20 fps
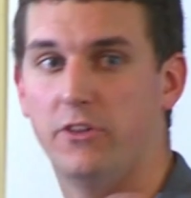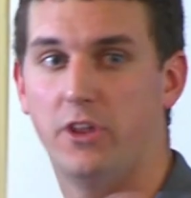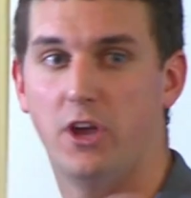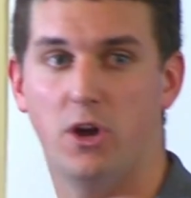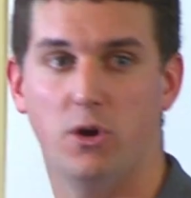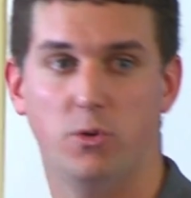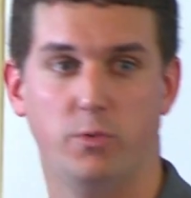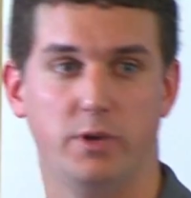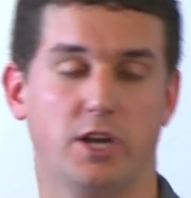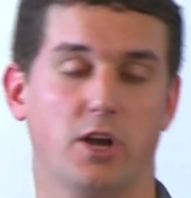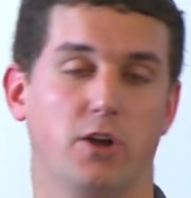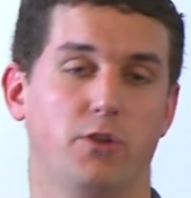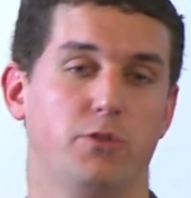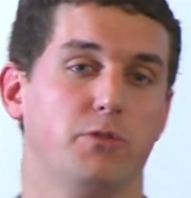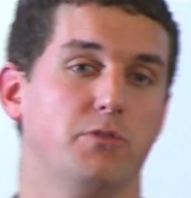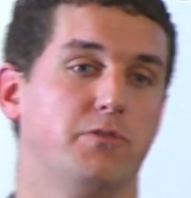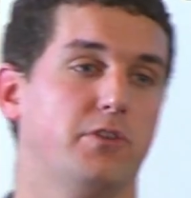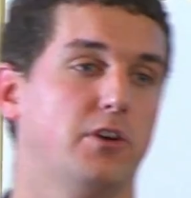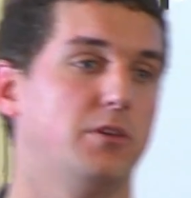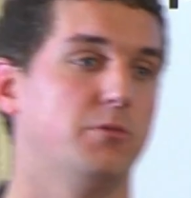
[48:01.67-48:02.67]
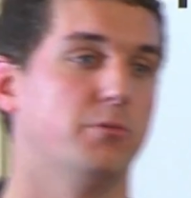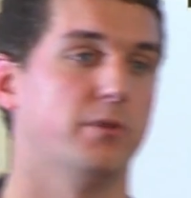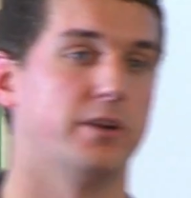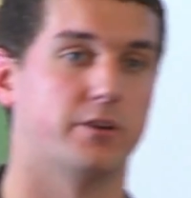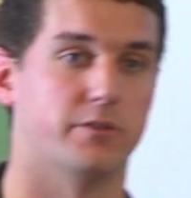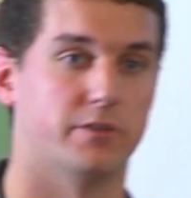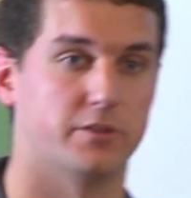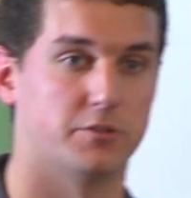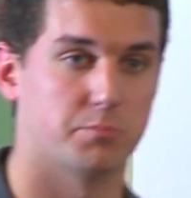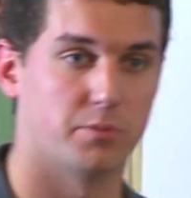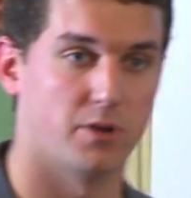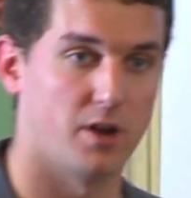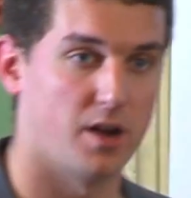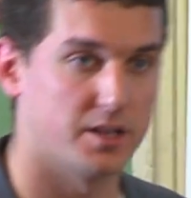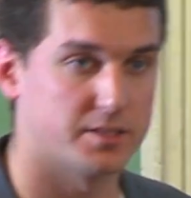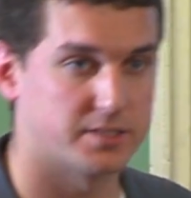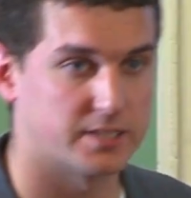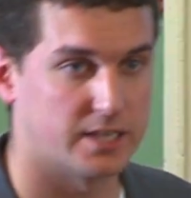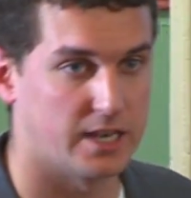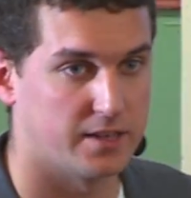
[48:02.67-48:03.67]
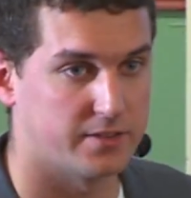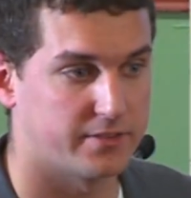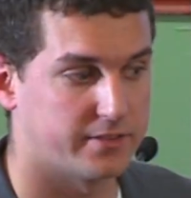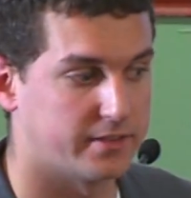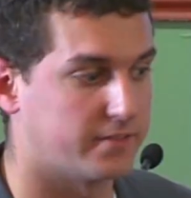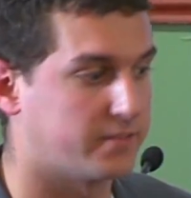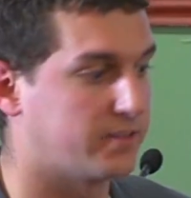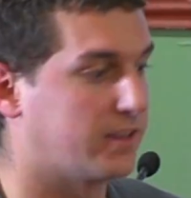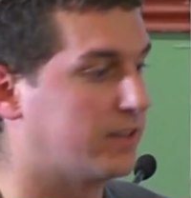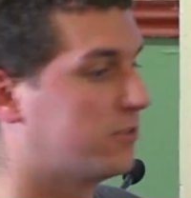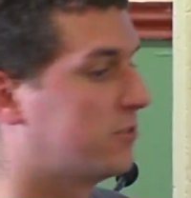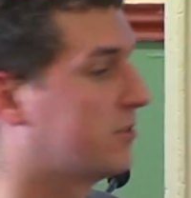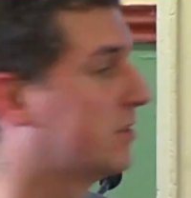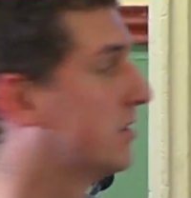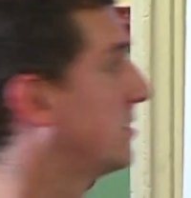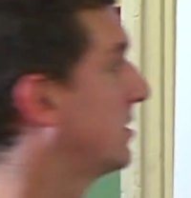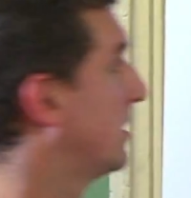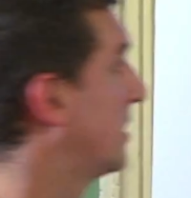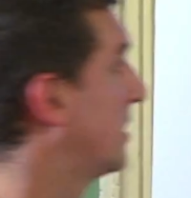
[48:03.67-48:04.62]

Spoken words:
all know we go through a very rigorous process, etc.,